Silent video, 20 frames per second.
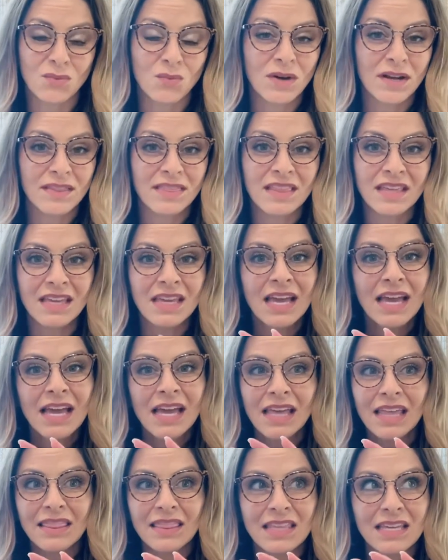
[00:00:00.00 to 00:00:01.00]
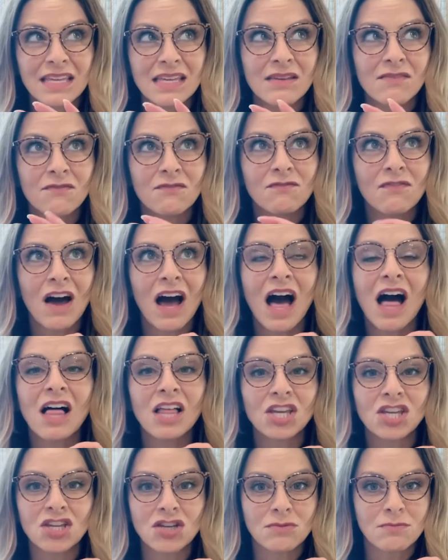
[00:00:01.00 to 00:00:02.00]
where the
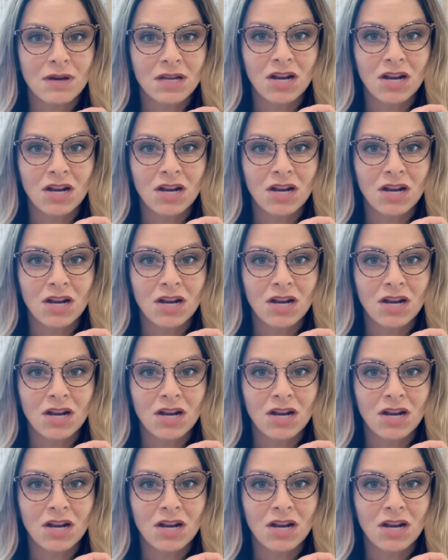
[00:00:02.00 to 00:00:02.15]
volume